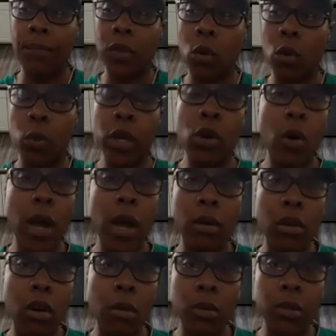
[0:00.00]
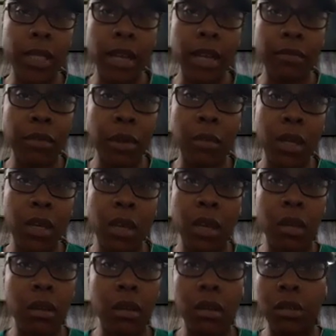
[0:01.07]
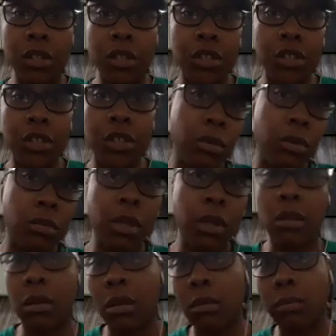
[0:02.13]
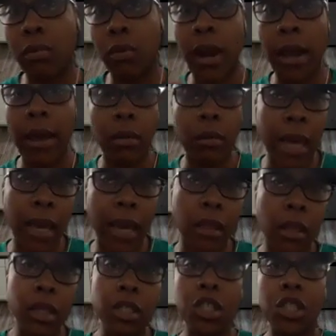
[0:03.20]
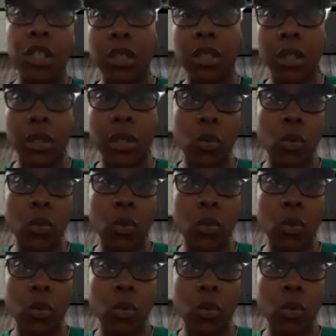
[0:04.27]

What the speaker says: we go out almost every weekend and distribute either brown bag lunches,